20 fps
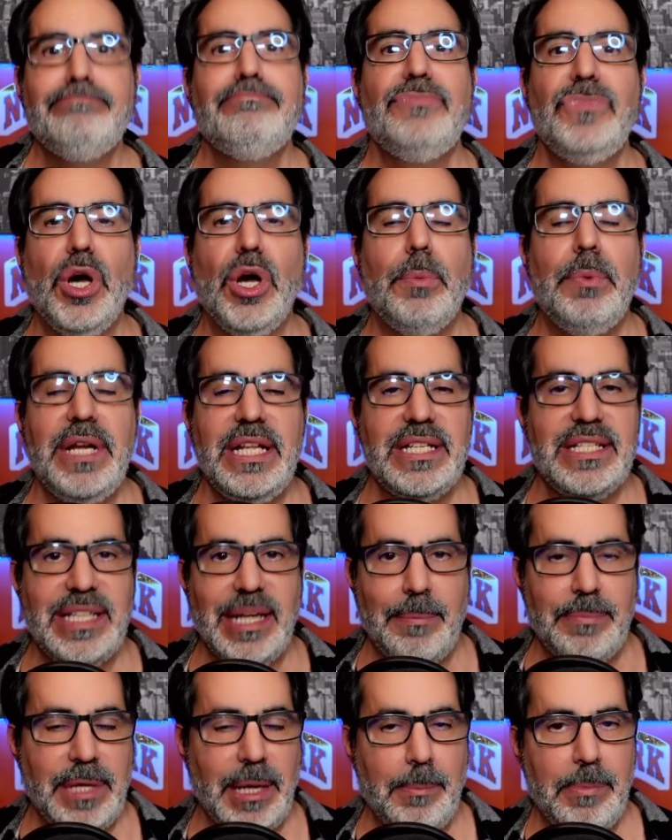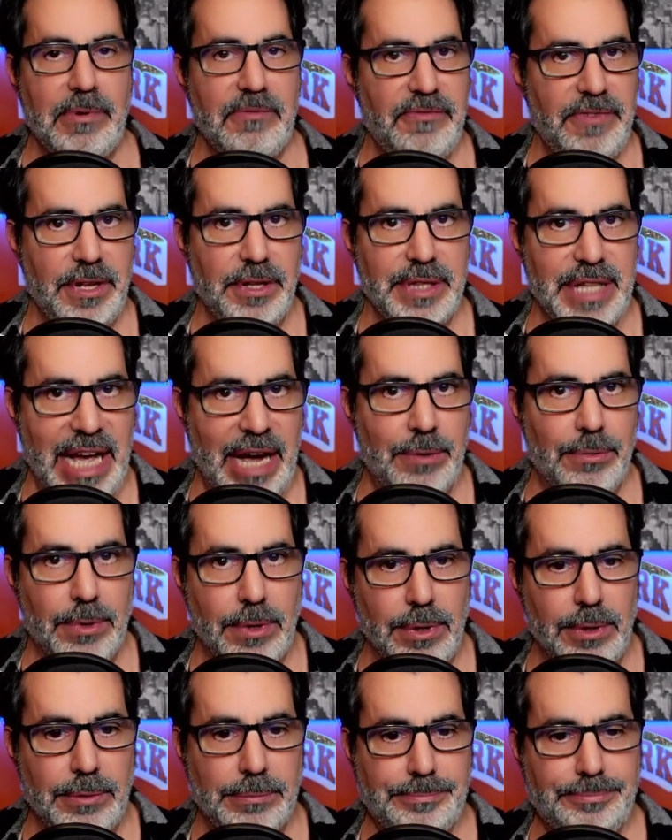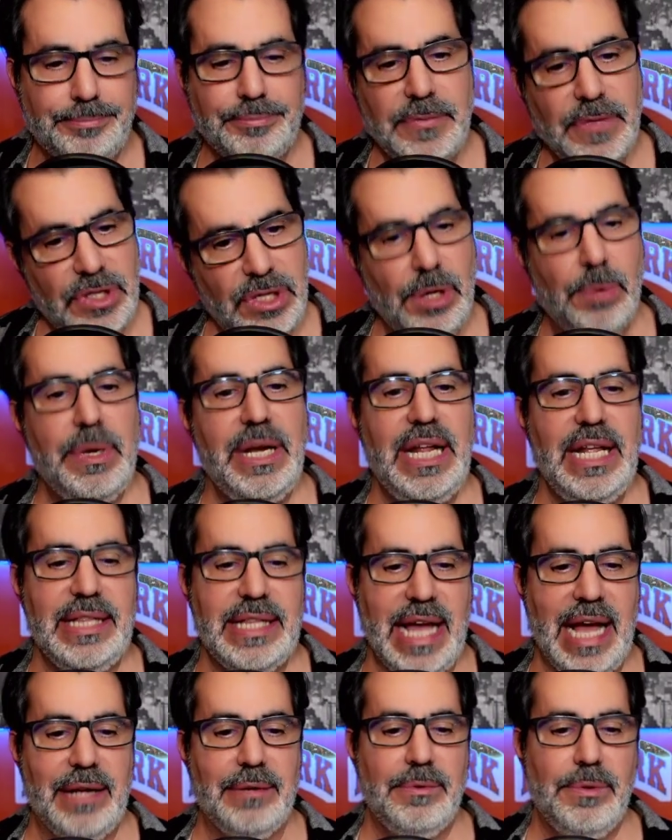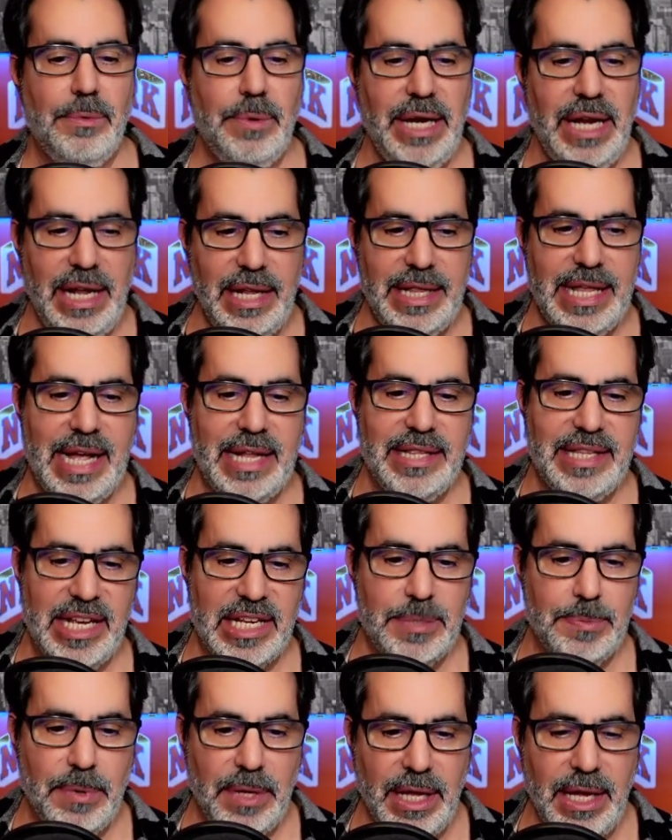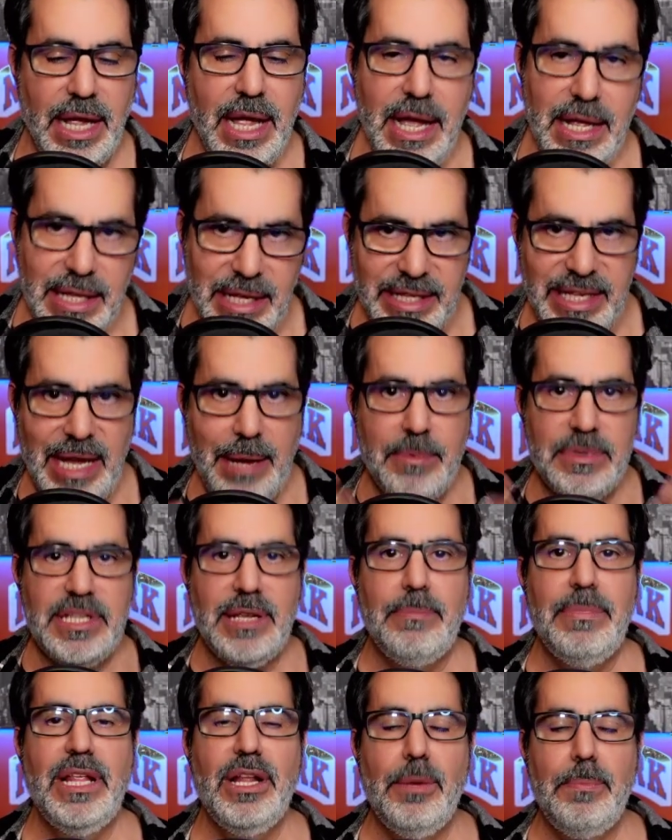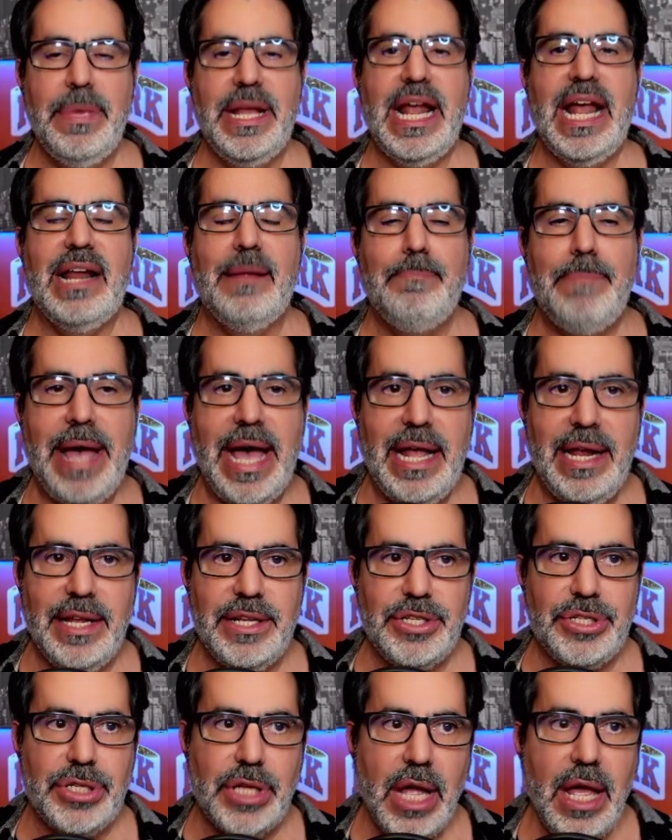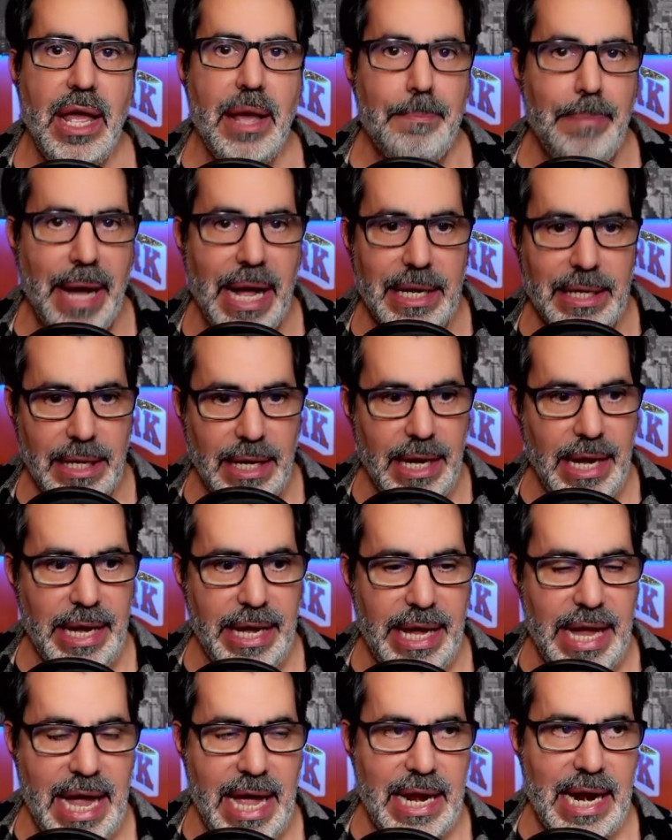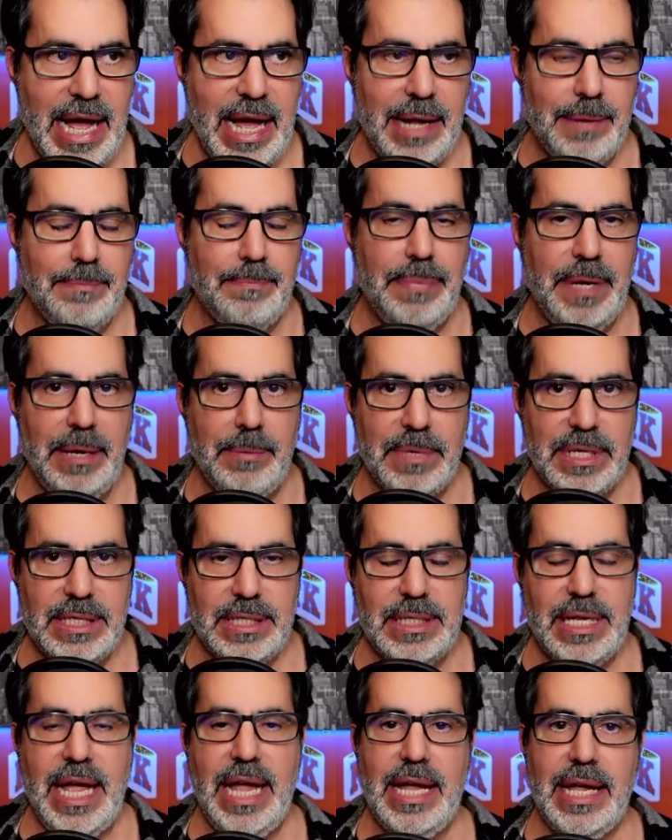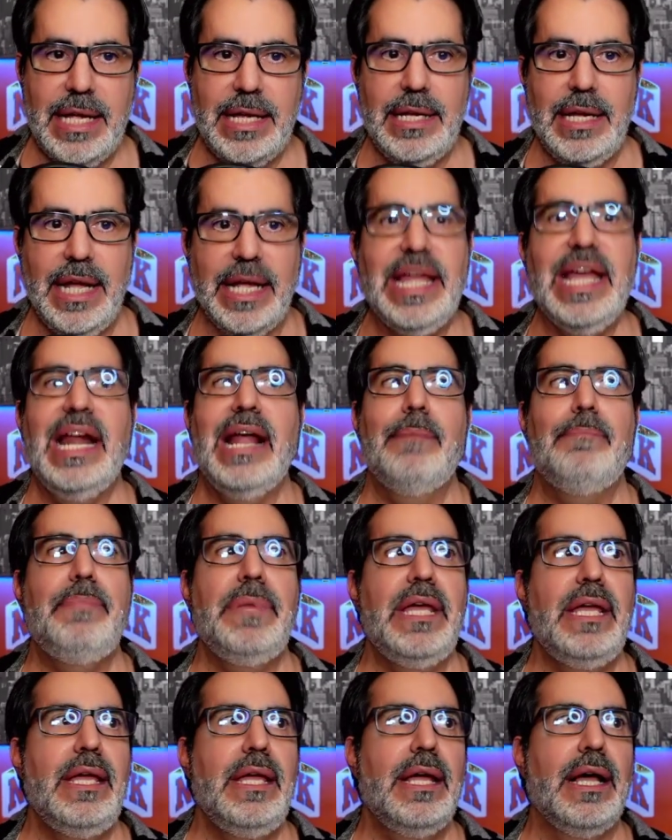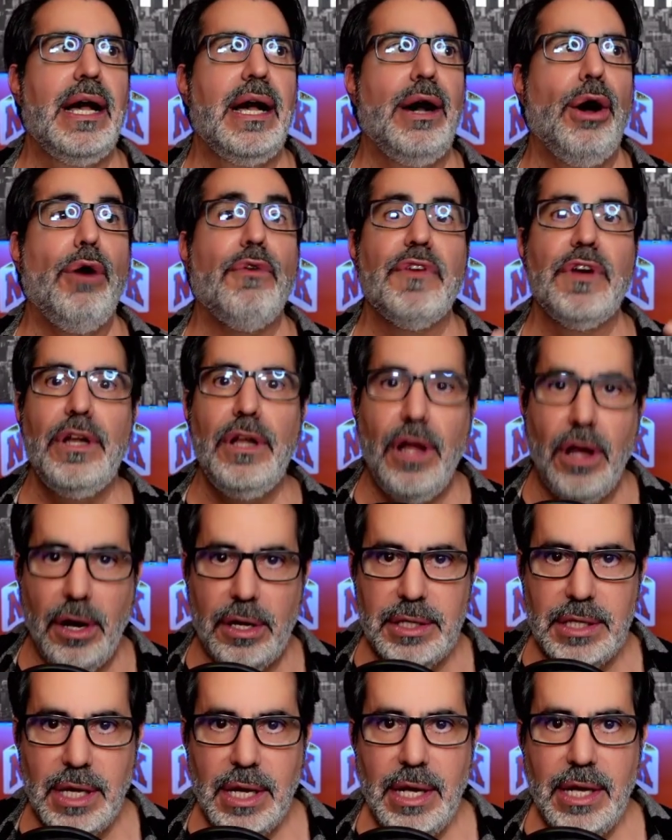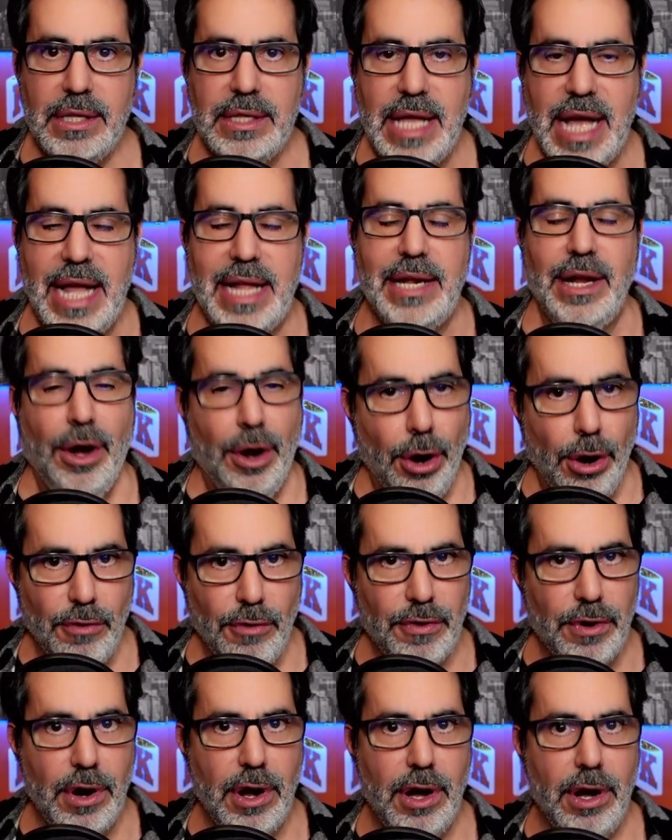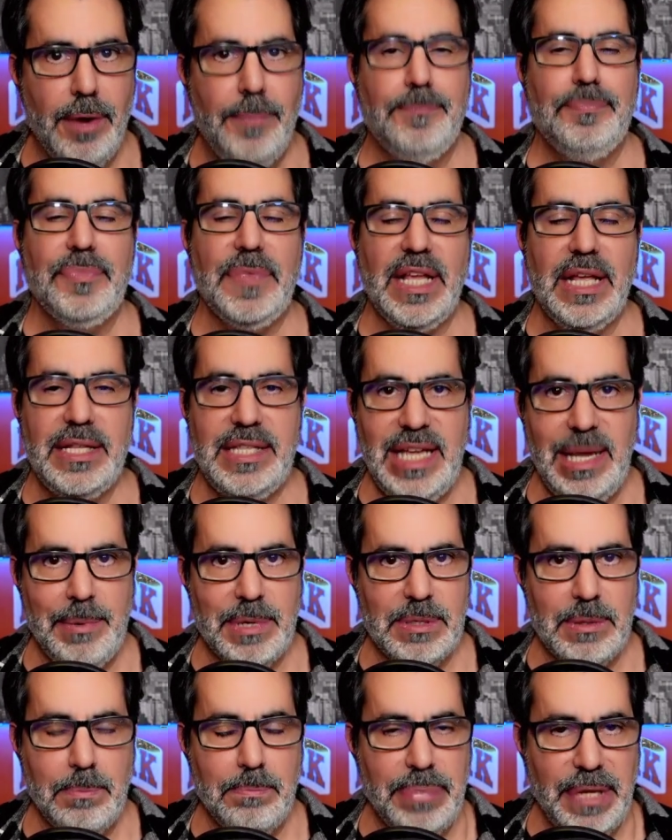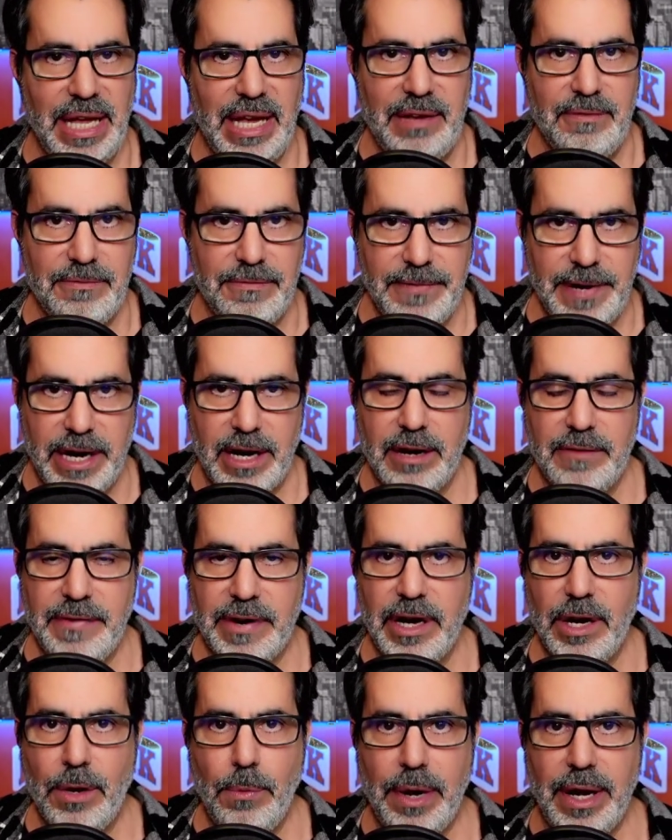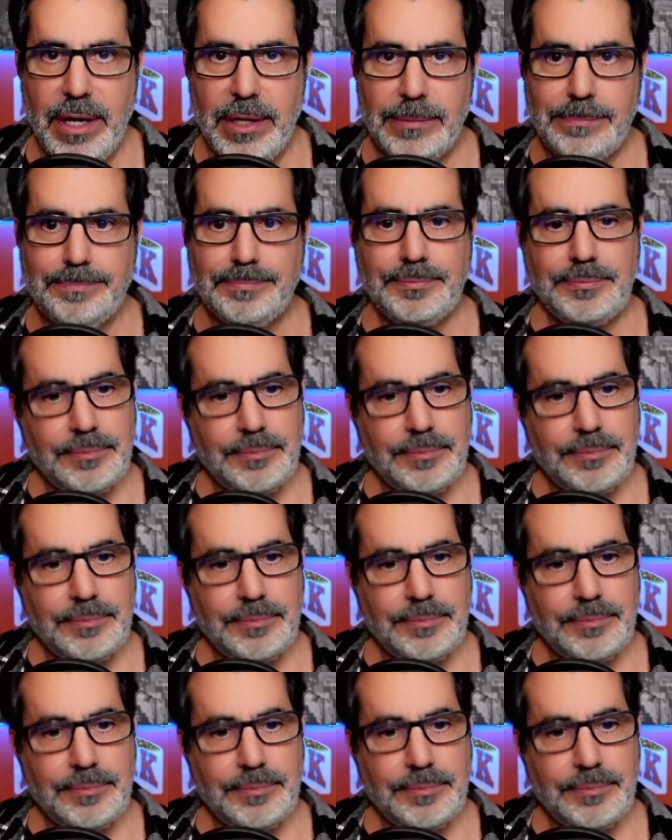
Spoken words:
Nobody stepped up and filled that role. So we need that. We need that desperately. The team is a little bit out of balance, but it cannot be mistaken. It cannot be overlooked that overall the team has been playing very, very well.